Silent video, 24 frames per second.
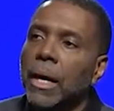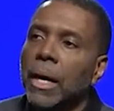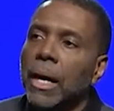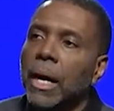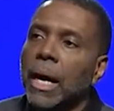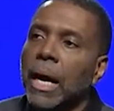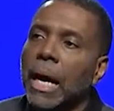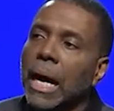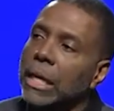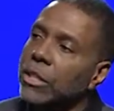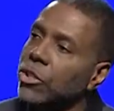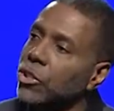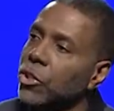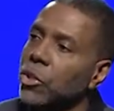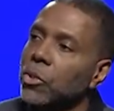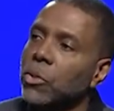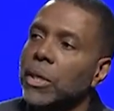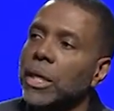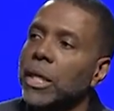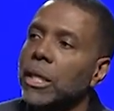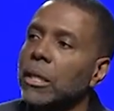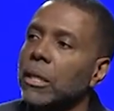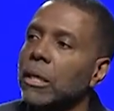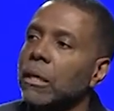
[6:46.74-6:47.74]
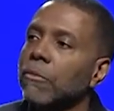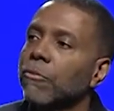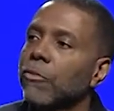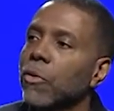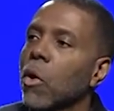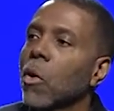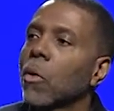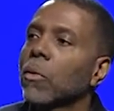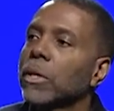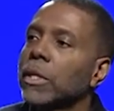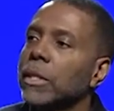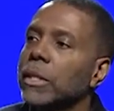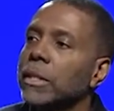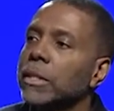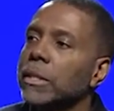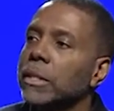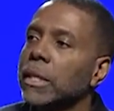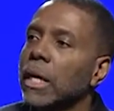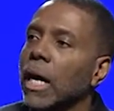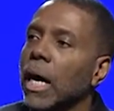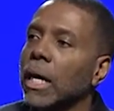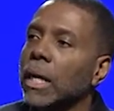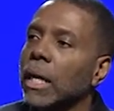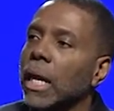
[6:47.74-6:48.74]
I sure ain't looking forward to this.
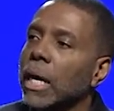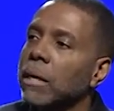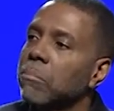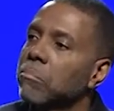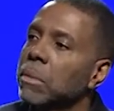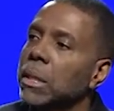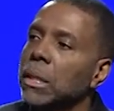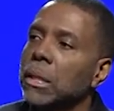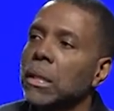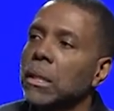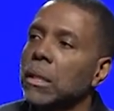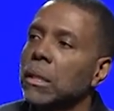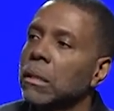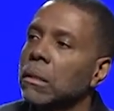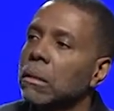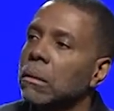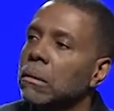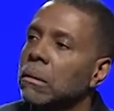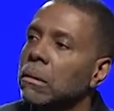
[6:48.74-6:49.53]
God, like me neither.